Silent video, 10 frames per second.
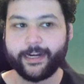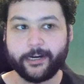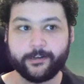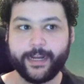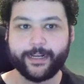
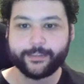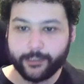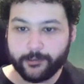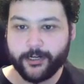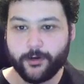our next
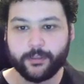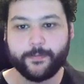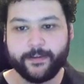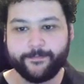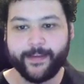unknown can
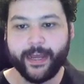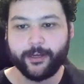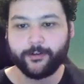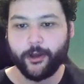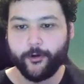be
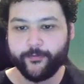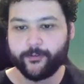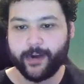found over